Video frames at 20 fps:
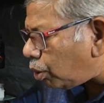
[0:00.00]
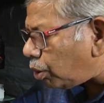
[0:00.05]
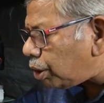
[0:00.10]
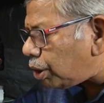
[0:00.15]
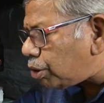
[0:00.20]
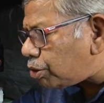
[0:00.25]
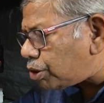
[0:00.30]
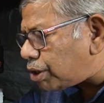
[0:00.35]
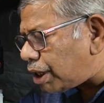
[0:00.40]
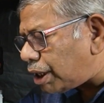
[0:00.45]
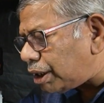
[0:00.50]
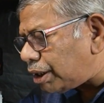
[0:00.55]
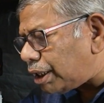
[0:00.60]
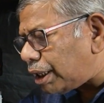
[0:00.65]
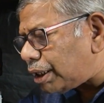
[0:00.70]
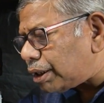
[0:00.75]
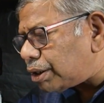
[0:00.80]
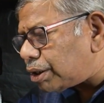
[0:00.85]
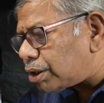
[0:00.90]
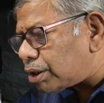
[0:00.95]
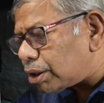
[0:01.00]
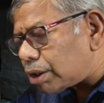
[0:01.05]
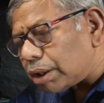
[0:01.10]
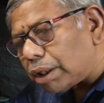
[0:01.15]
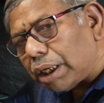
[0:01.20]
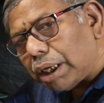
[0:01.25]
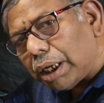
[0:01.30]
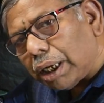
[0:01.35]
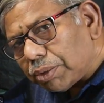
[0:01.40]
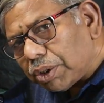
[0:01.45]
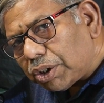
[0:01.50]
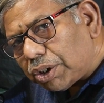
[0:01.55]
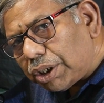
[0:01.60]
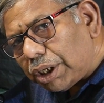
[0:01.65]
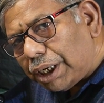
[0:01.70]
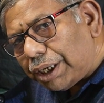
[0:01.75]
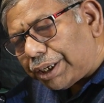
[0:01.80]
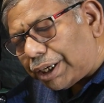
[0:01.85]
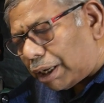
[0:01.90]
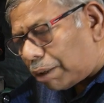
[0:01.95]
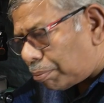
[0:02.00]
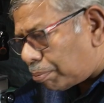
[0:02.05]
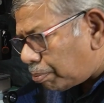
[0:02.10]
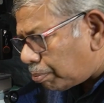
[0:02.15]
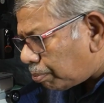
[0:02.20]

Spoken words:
using this steel tape.